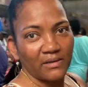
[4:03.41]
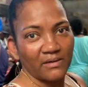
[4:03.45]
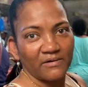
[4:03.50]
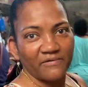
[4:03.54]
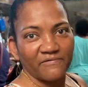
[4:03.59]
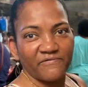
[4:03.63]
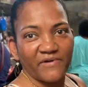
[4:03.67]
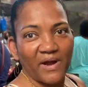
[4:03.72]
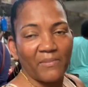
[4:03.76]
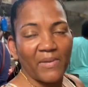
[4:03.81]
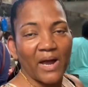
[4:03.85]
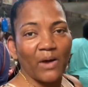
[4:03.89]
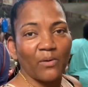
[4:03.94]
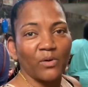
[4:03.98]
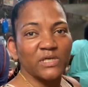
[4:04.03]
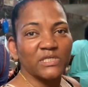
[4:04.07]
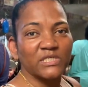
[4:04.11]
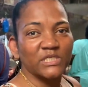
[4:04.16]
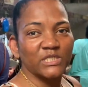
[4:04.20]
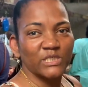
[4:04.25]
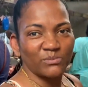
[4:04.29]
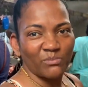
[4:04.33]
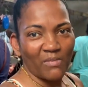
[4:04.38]
from I was
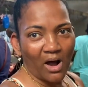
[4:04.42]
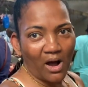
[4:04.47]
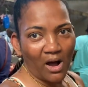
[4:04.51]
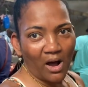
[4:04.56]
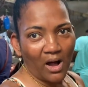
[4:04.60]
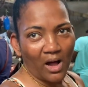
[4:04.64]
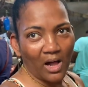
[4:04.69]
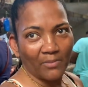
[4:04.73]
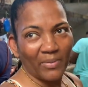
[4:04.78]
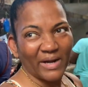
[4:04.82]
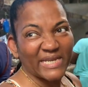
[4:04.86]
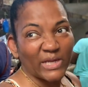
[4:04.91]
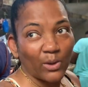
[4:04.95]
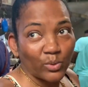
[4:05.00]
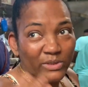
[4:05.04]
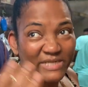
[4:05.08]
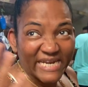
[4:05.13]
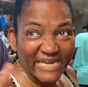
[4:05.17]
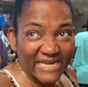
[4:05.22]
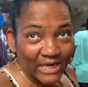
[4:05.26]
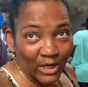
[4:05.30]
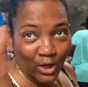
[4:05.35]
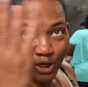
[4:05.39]
small, but it
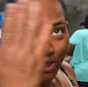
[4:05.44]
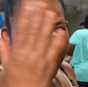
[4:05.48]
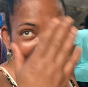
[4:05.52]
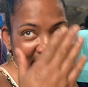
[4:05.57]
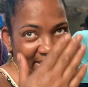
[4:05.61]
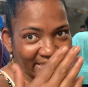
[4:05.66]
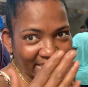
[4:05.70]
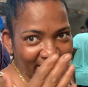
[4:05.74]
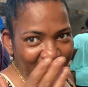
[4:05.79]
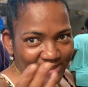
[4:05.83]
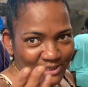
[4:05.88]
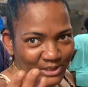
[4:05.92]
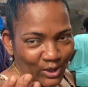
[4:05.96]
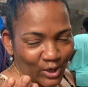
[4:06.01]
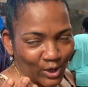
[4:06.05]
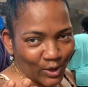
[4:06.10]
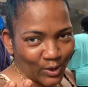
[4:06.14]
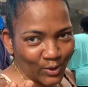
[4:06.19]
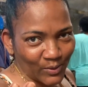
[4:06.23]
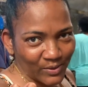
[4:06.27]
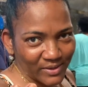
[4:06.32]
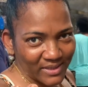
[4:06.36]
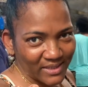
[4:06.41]
didn't look like this though.
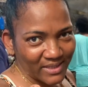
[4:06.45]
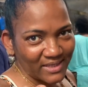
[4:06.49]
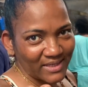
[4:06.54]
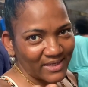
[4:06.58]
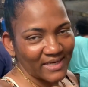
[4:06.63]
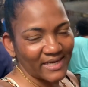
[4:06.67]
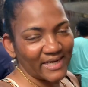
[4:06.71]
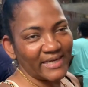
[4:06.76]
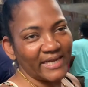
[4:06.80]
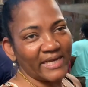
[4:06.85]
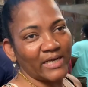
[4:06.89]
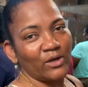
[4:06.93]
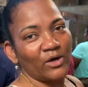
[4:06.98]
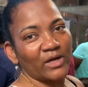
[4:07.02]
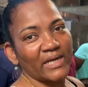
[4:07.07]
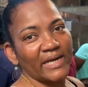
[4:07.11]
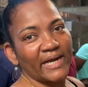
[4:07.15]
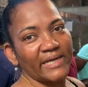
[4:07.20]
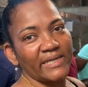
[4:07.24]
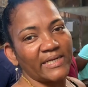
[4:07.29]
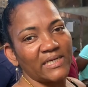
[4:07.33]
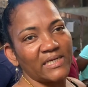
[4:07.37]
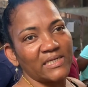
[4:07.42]
It didn't look
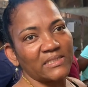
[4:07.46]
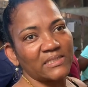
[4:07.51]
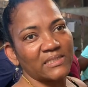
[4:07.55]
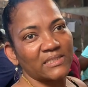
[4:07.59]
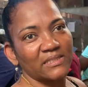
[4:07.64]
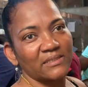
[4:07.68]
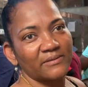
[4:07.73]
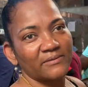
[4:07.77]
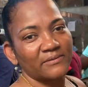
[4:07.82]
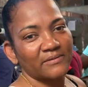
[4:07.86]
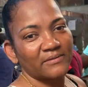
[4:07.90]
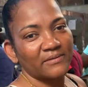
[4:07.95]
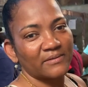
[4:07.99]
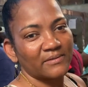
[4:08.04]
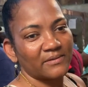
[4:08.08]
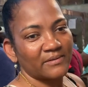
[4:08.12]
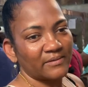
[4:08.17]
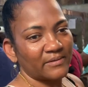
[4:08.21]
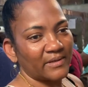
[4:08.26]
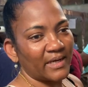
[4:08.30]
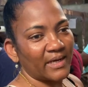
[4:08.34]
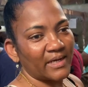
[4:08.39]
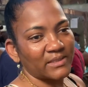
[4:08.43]
like this.
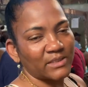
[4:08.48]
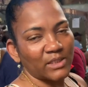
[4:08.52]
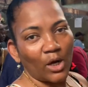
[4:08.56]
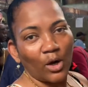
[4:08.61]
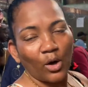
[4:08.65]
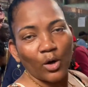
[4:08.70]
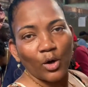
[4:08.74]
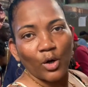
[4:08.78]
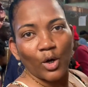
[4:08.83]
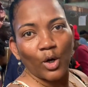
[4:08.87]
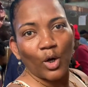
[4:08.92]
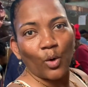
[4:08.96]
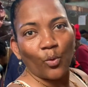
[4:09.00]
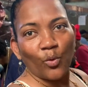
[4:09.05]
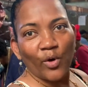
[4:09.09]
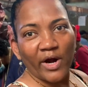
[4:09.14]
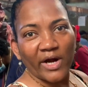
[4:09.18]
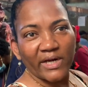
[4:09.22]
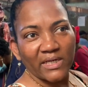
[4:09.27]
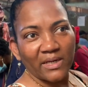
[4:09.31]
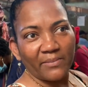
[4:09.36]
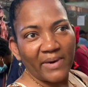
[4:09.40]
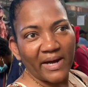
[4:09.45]
Okay, so we're
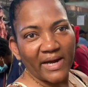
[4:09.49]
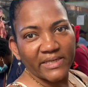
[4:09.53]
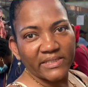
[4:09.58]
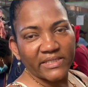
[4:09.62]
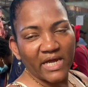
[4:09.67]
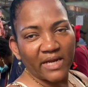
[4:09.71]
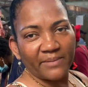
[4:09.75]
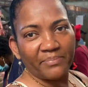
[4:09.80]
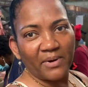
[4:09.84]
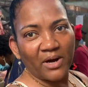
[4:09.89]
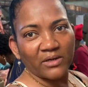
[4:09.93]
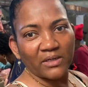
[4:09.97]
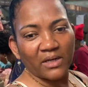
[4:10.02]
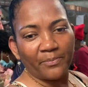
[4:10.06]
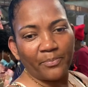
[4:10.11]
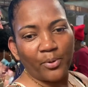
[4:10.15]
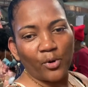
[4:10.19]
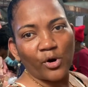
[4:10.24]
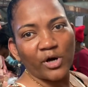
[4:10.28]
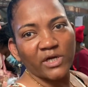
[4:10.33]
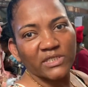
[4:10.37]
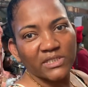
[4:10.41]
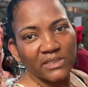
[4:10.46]
gonna buy 10 pound of
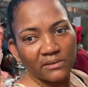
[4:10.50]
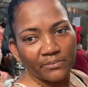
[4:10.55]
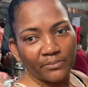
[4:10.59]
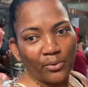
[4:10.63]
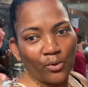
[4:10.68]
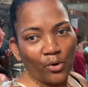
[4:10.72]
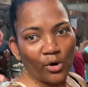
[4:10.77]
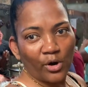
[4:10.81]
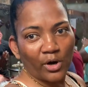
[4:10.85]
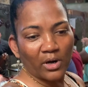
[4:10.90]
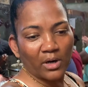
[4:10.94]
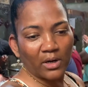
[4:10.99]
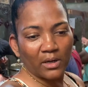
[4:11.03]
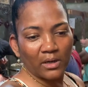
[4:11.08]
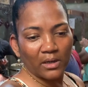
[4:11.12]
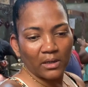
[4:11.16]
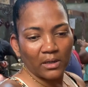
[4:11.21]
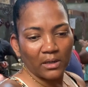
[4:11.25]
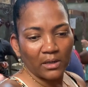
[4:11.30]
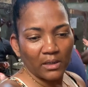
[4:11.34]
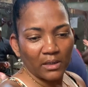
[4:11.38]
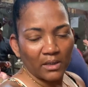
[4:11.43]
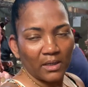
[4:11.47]
pork.
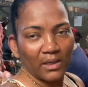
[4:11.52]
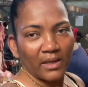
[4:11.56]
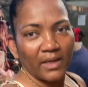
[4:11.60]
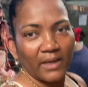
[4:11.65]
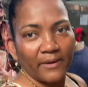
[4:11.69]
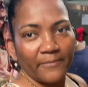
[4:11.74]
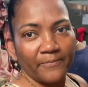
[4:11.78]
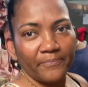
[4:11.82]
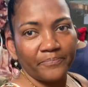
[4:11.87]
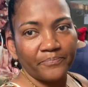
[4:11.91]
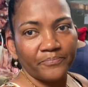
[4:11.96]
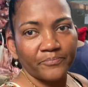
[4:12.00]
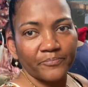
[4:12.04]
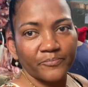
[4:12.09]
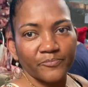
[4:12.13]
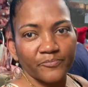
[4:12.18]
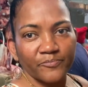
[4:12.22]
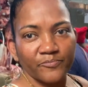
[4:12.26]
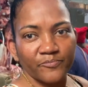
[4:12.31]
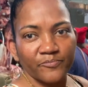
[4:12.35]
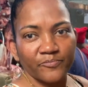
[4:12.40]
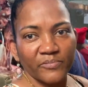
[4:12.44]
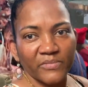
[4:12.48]
So what did you buy so
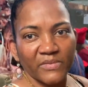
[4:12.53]
far?